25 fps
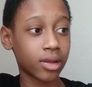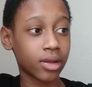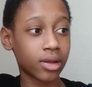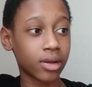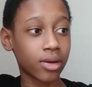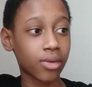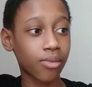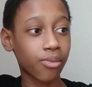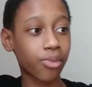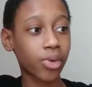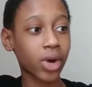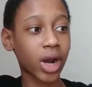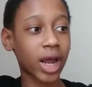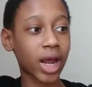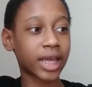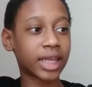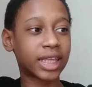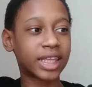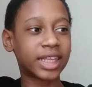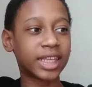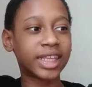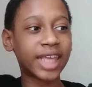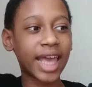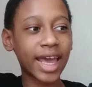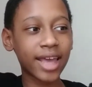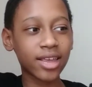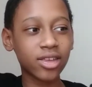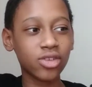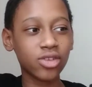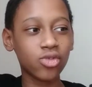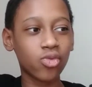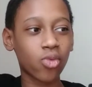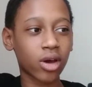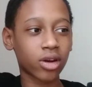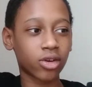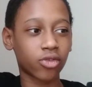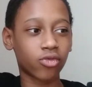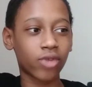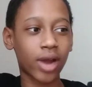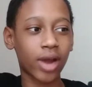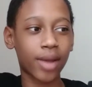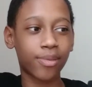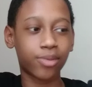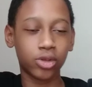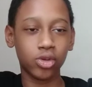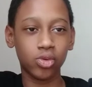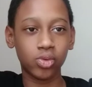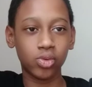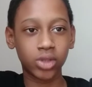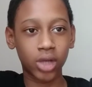But I get you want to rep
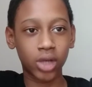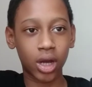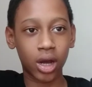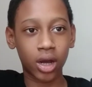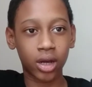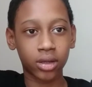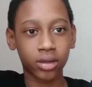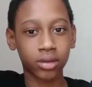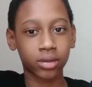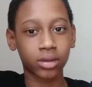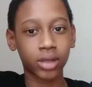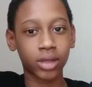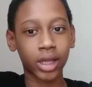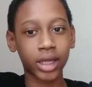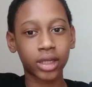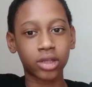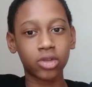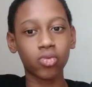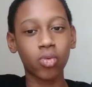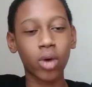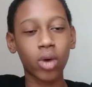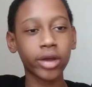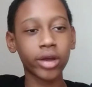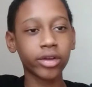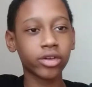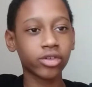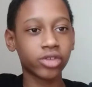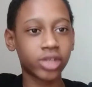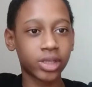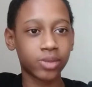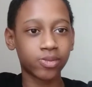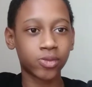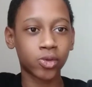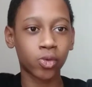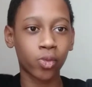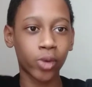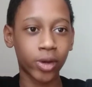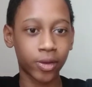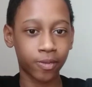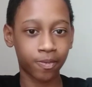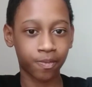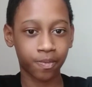Utah. Like, you want your team to win.